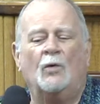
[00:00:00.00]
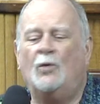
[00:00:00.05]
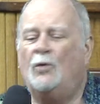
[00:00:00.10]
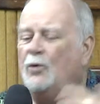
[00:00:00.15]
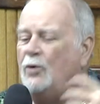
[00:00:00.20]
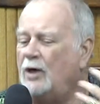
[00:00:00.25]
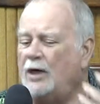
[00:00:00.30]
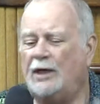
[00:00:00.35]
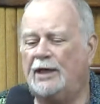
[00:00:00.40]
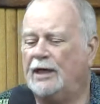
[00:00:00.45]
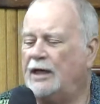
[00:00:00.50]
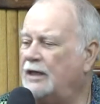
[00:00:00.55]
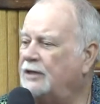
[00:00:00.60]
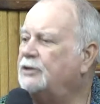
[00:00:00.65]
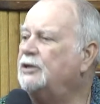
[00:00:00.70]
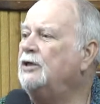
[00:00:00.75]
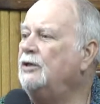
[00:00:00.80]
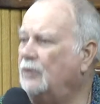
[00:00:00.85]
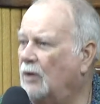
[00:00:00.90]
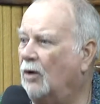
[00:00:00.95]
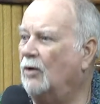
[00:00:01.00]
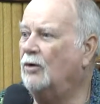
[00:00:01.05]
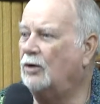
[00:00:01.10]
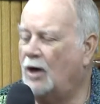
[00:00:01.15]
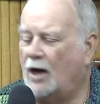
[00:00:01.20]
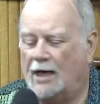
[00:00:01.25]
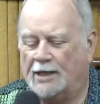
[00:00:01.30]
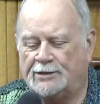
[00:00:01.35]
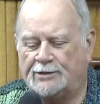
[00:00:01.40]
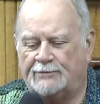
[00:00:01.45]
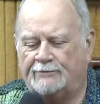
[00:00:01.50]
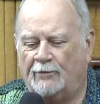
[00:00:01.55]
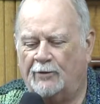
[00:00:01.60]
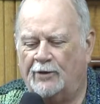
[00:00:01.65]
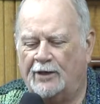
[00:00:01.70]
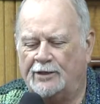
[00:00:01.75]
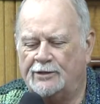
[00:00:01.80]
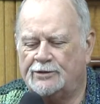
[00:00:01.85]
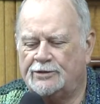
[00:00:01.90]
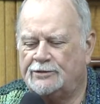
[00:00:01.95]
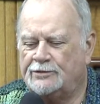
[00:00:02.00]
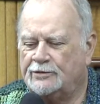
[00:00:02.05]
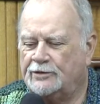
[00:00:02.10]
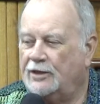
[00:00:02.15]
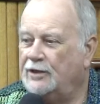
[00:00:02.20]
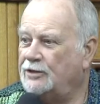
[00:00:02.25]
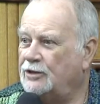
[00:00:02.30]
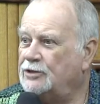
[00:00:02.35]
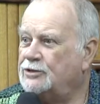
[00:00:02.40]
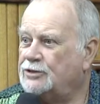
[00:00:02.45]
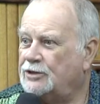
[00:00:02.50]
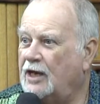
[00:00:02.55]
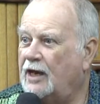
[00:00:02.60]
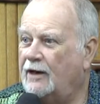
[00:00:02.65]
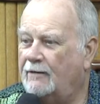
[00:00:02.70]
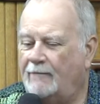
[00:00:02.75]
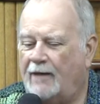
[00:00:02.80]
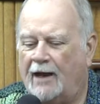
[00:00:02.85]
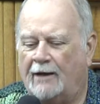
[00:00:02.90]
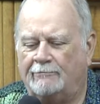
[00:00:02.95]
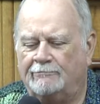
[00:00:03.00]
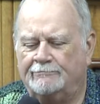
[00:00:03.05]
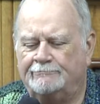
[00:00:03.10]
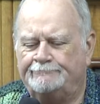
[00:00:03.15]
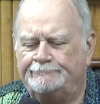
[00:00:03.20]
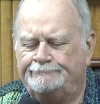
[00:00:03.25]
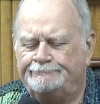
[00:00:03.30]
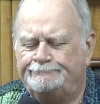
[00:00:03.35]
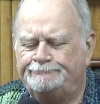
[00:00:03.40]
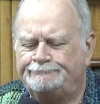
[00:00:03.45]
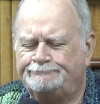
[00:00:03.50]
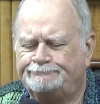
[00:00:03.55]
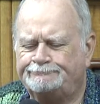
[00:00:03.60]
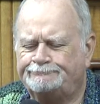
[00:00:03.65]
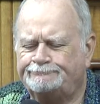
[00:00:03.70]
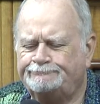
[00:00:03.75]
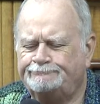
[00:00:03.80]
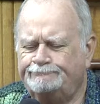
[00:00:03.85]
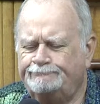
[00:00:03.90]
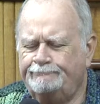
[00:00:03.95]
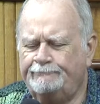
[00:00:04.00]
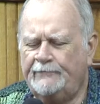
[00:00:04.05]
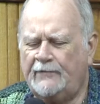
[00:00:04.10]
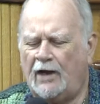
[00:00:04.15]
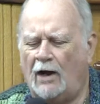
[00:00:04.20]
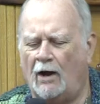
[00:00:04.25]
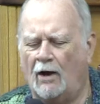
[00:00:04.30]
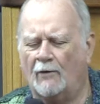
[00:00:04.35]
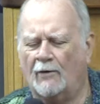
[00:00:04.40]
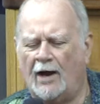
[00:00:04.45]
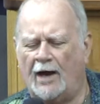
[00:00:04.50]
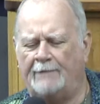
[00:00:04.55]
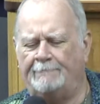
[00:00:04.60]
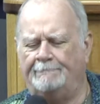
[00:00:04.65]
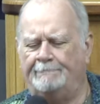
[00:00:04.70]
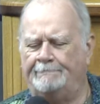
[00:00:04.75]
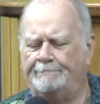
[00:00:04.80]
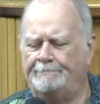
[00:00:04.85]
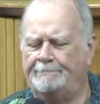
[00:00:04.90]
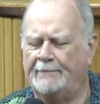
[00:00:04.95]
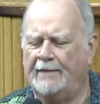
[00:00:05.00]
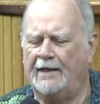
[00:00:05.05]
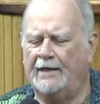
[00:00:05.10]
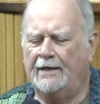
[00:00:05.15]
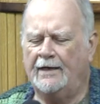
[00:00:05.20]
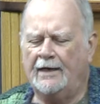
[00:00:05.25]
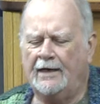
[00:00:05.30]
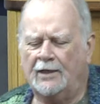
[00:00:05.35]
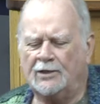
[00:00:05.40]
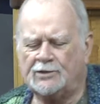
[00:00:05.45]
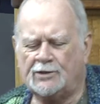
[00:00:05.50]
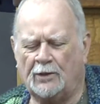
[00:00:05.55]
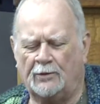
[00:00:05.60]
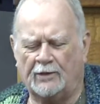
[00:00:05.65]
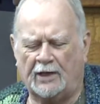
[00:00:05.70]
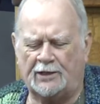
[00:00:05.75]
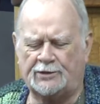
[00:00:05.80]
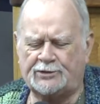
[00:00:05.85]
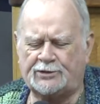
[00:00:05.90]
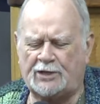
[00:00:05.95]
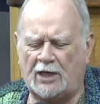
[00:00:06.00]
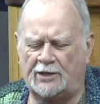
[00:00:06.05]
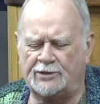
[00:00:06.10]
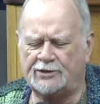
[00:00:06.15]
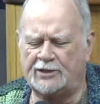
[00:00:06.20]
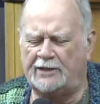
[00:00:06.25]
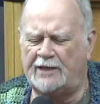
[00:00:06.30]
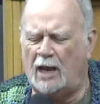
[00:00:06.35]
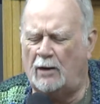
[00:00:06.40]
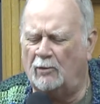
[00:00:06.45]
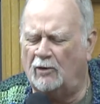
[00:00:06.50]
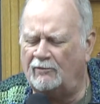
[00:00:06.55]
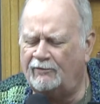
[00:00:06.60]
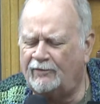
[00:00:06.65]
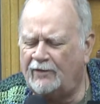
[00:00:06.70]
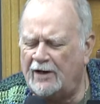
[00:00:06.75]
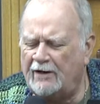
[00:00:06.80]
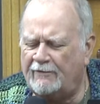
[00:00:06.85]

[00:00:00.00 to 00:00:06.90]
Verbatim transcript: So we need really to know God's voice. Can you say amen? All right.